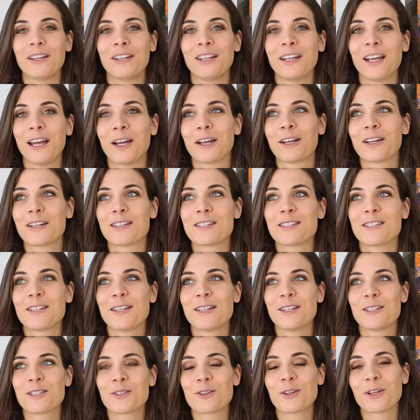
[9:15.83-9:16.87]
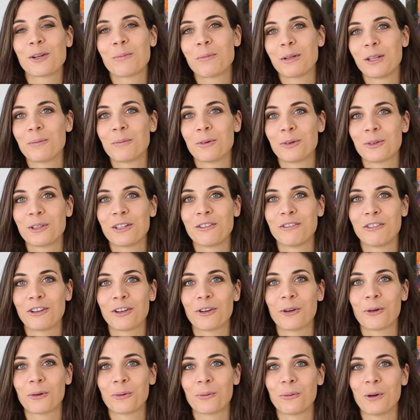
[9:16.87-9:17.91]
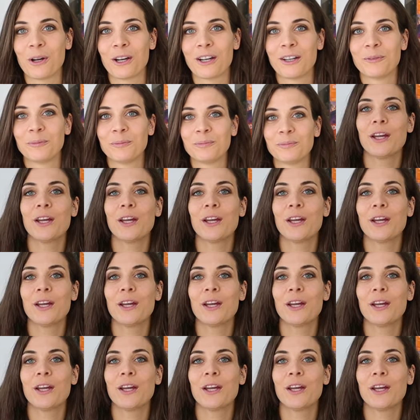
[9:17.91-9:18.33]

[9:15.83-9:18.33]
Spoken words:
Yeah, because it's gonna be the more difficult one.